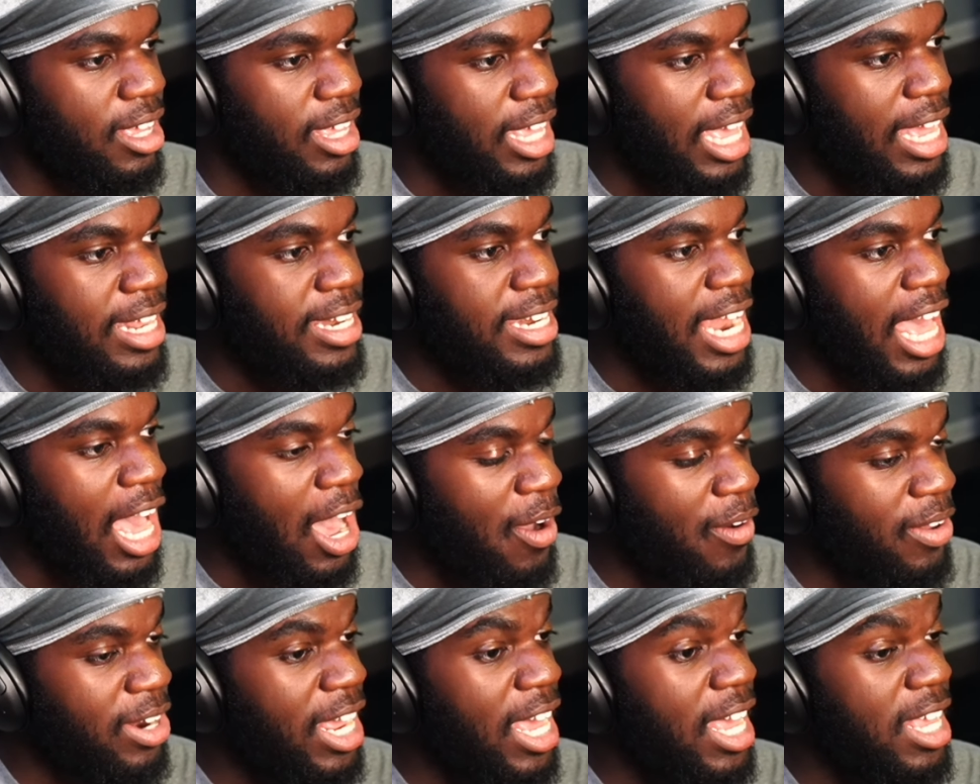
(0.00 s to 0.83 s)
Yeah,
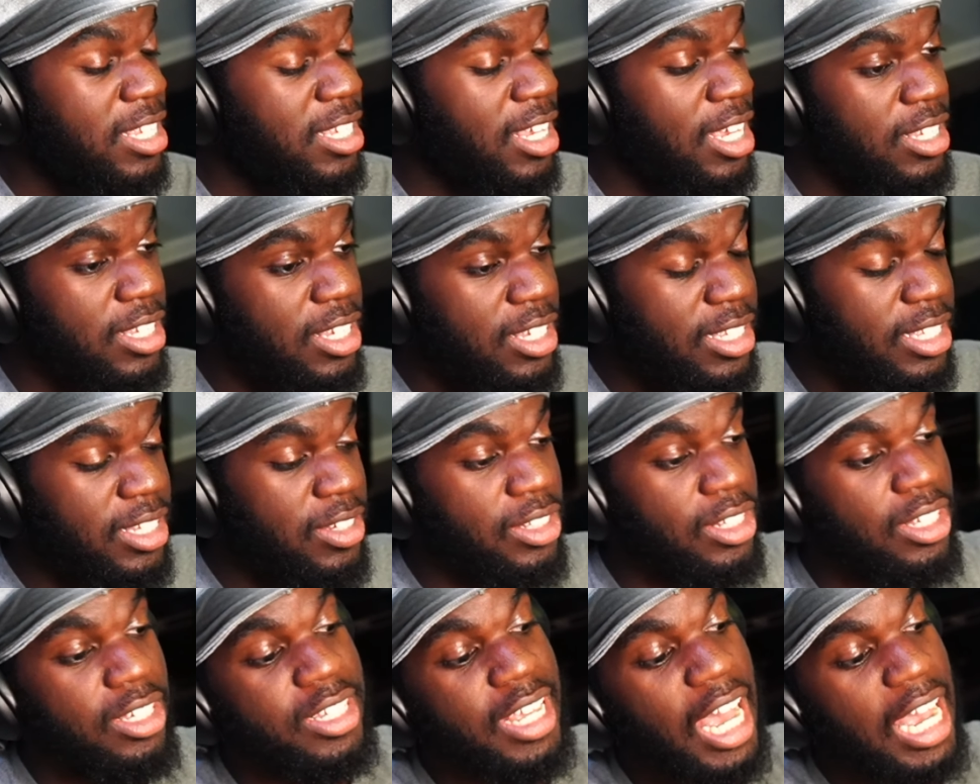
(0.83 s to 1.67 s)
Nowadays, because Little,
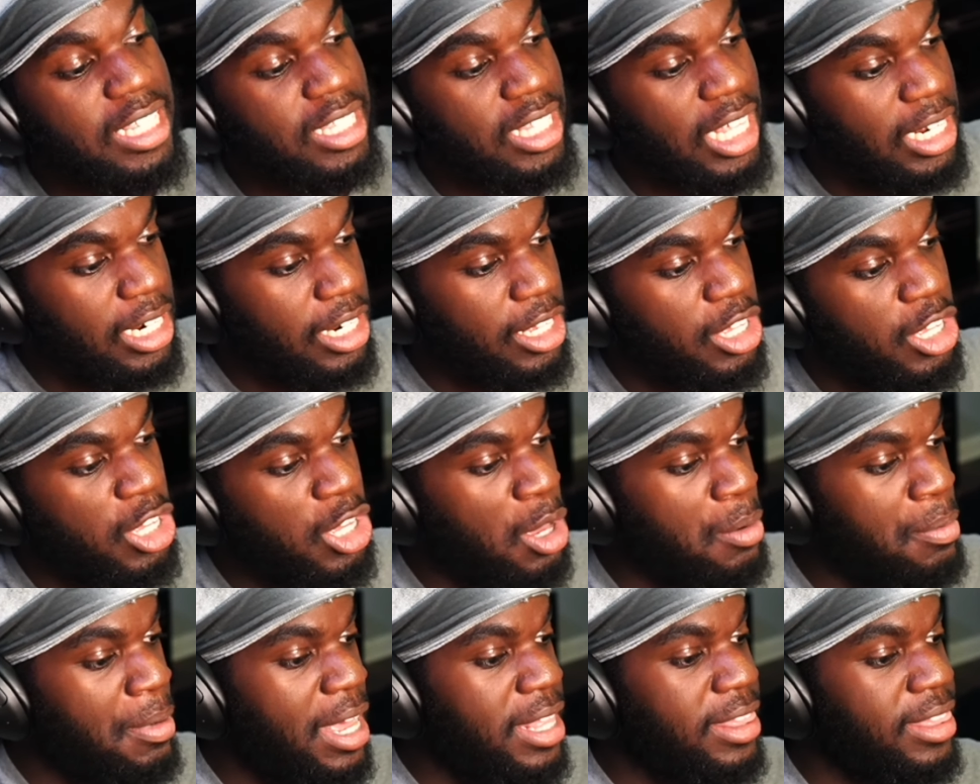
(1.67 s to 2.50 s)
Lil Skies and Landon
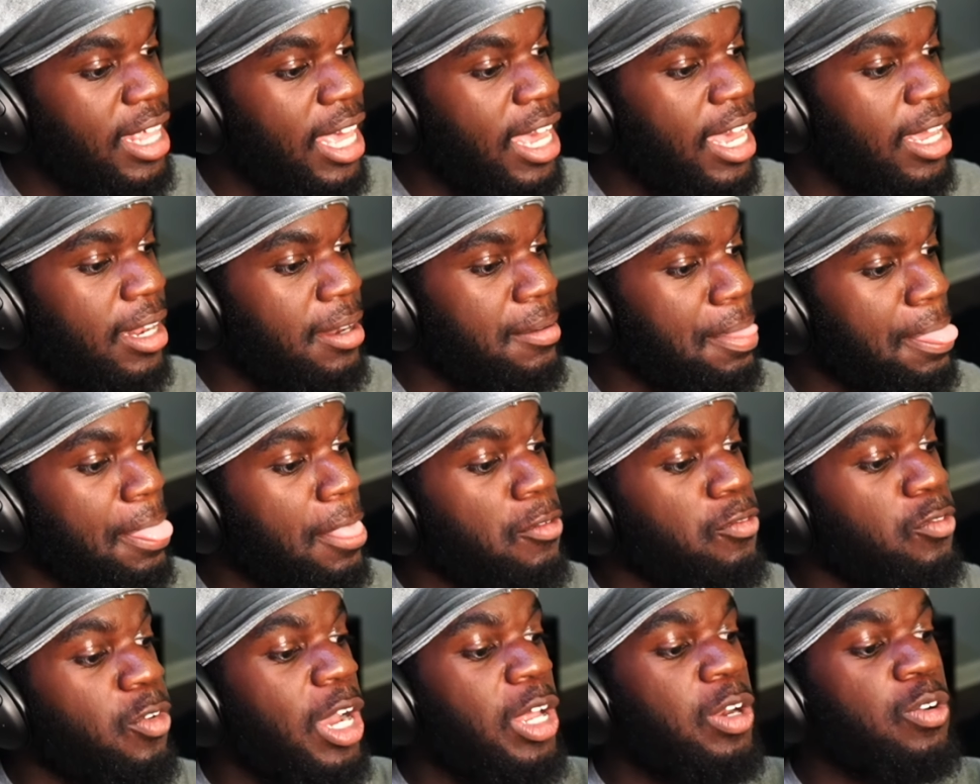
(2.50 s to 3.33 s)
Cube and then
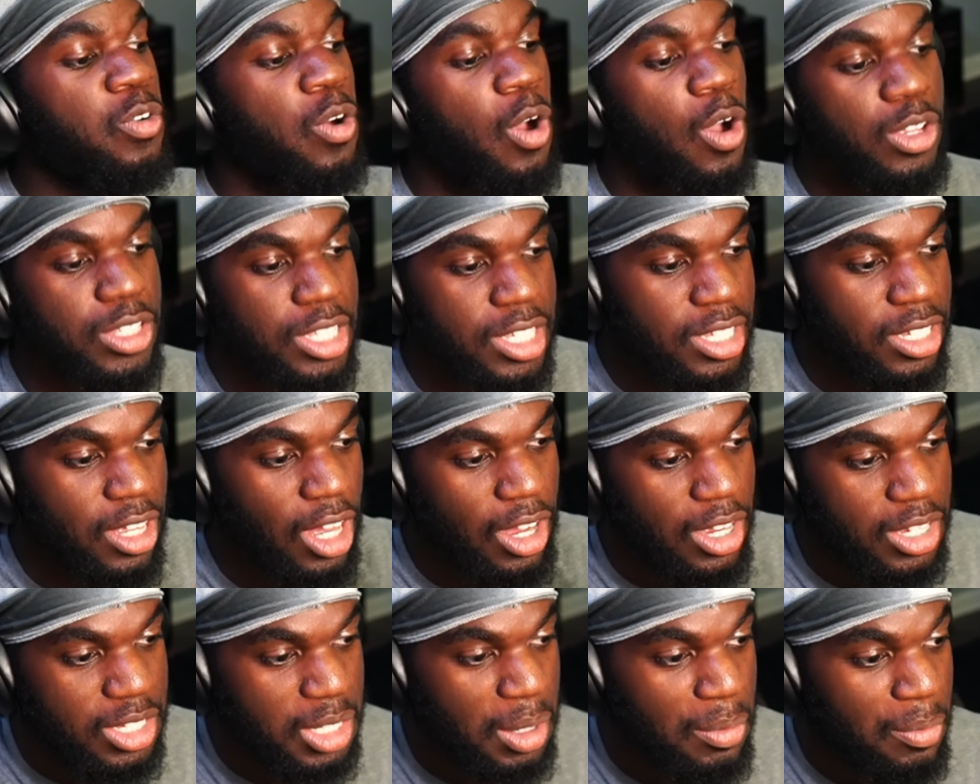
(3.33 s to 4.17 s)
Red Roses
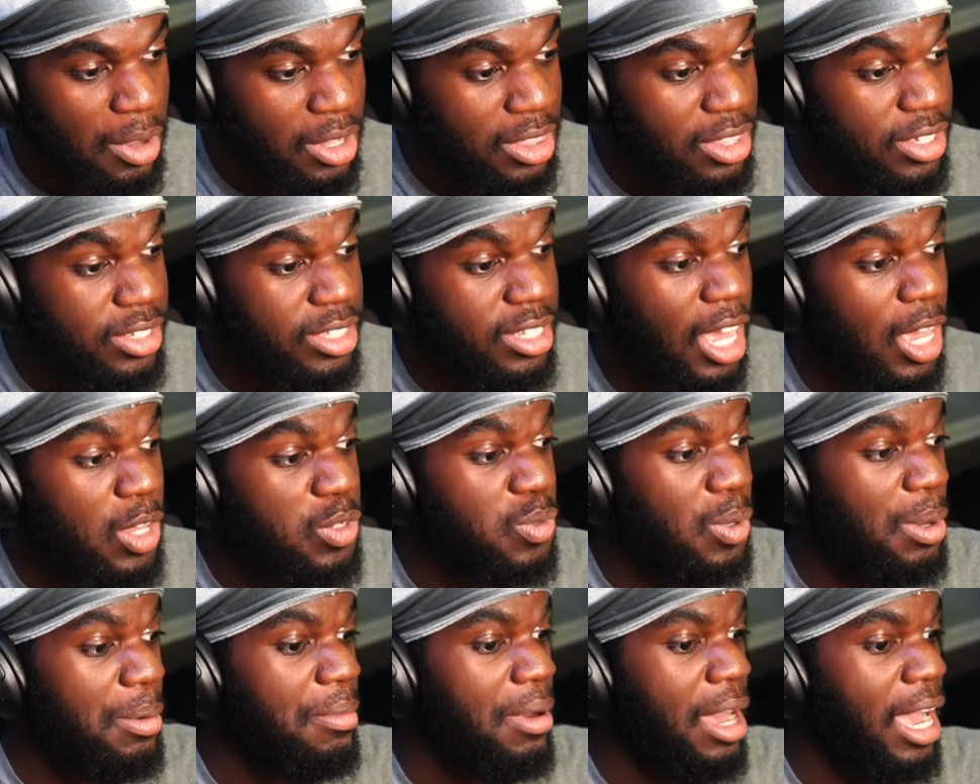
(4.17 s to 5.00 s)
also. Both those songs
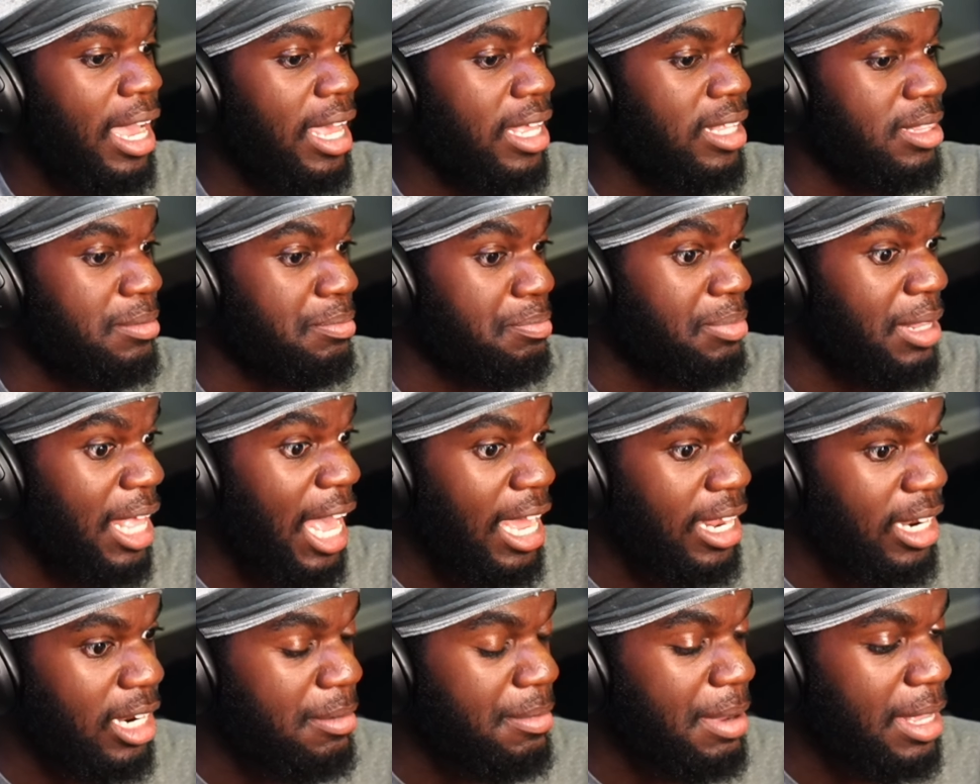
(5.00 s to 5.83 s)
went I guess,
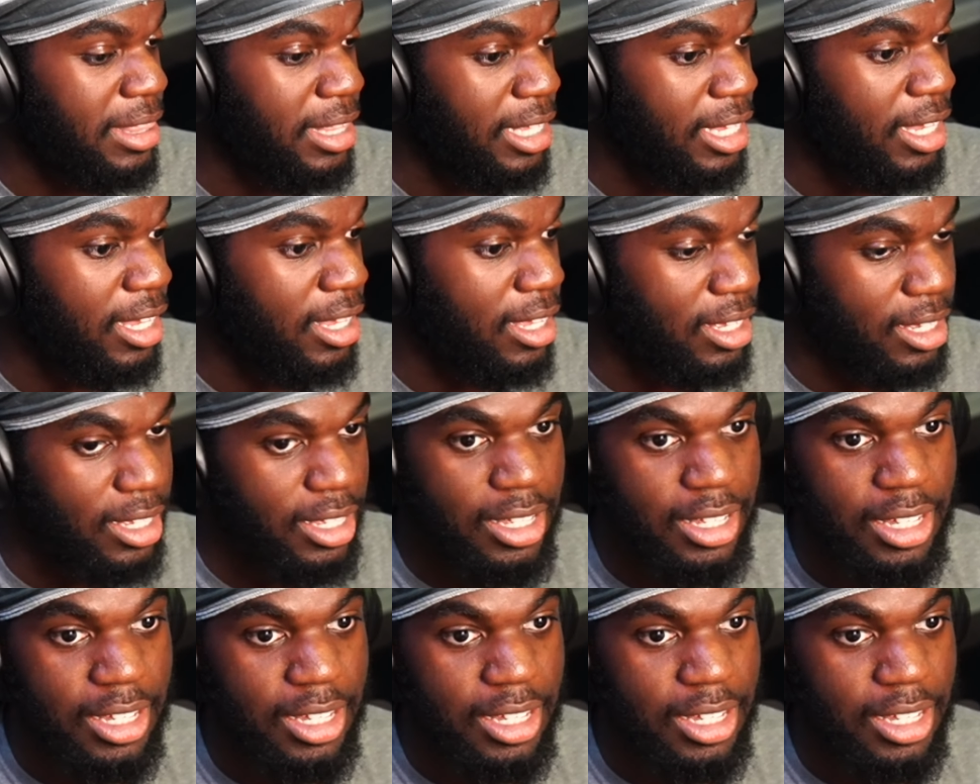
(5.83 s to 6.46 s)
platinum, I think.